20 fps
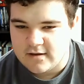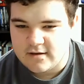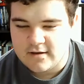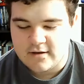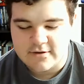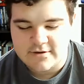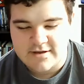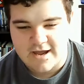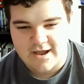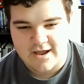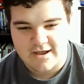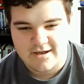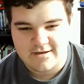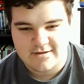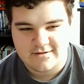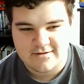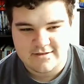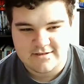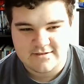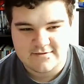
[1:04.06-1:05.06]
Okay,
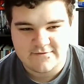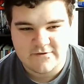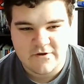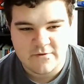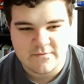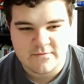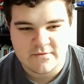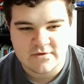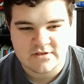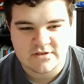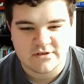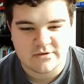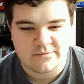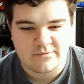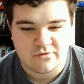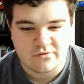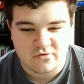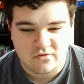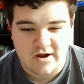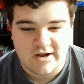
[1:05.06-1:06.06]
this film
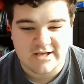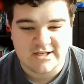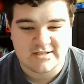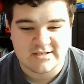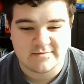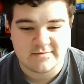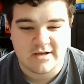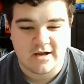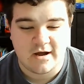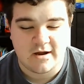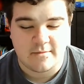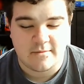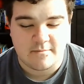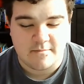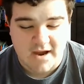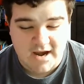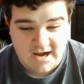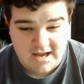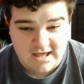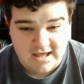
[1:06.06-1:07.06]
surprised me on
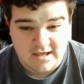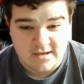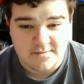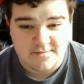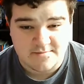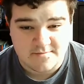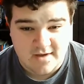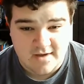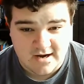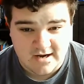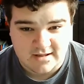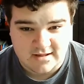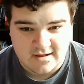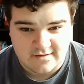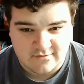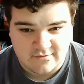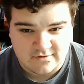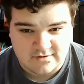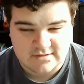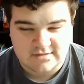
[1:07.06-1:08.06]
many, many
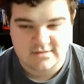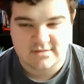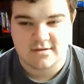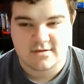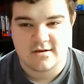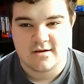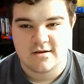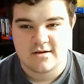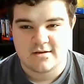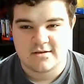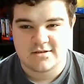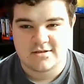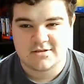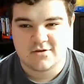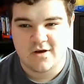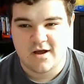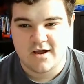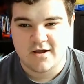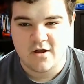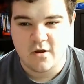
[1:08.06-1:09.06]
levels.
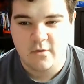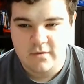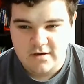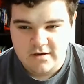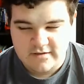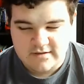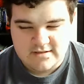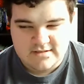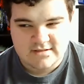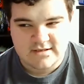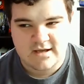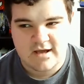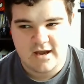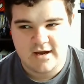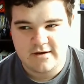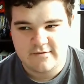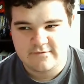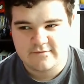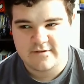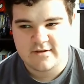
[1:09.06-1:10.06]
So I go into this
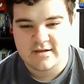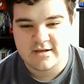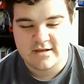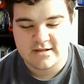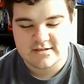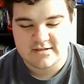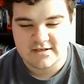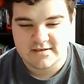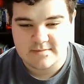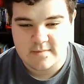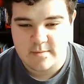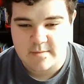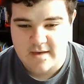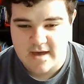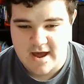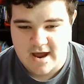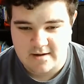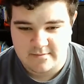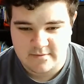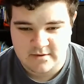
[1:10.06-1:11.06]
kind of thinking it's going to be
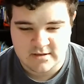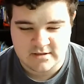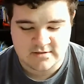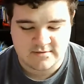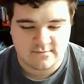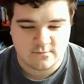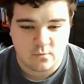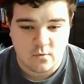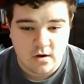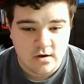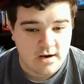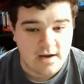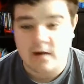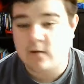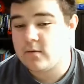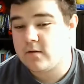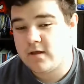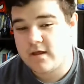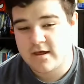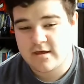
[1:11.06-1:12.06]
bad, because one, I
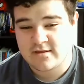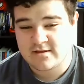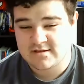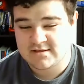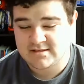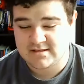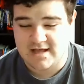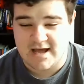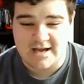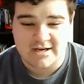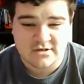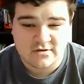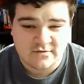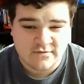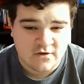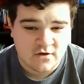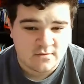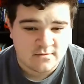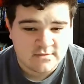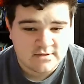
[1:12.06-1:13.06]
don't really like slasher
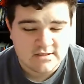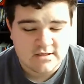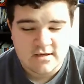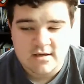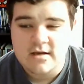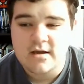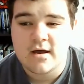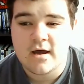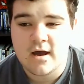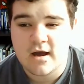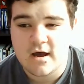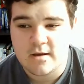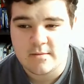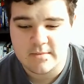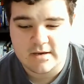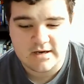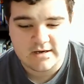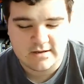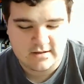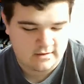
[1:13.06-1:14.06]
films,
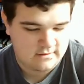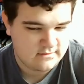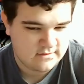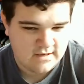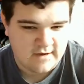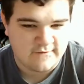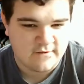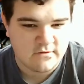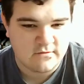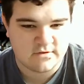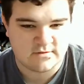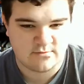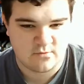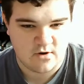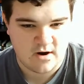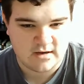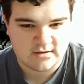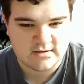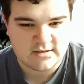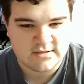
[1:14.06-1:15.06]
and it definitely was
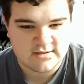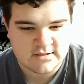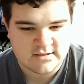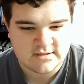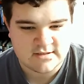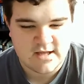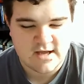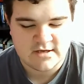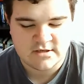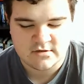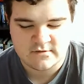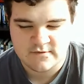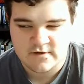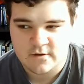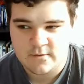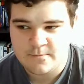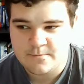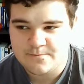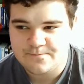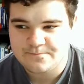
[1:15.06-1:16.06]
branded as a slasher film.